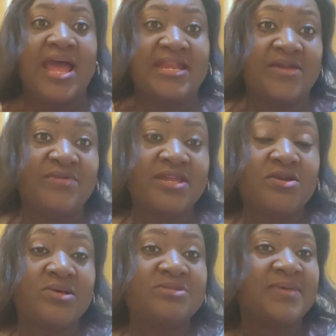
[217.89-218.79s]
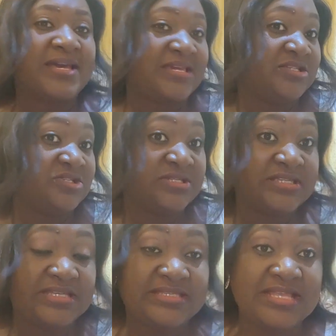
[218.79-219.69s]
and then when he comes back, he
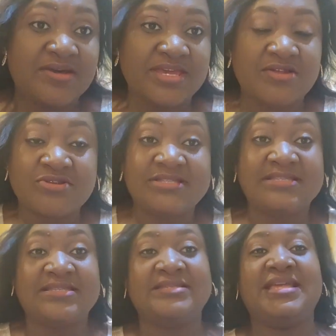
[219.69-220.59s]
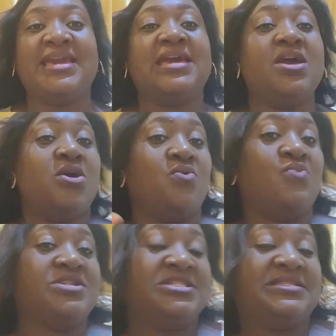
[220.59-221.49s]
just sits down and crosses his leg,
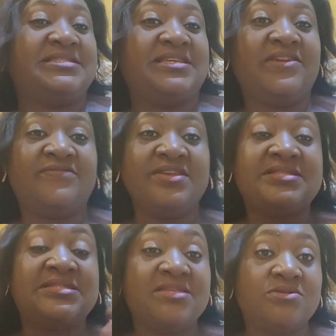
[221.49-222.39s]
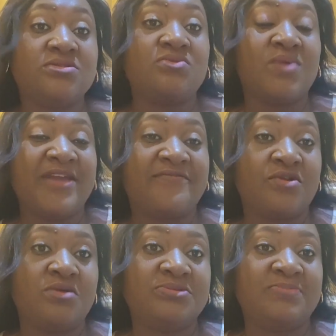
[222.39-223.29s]
watches TV till the wife
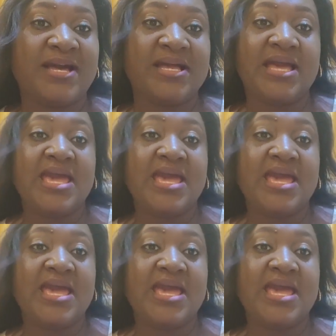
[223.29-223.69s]
comes back,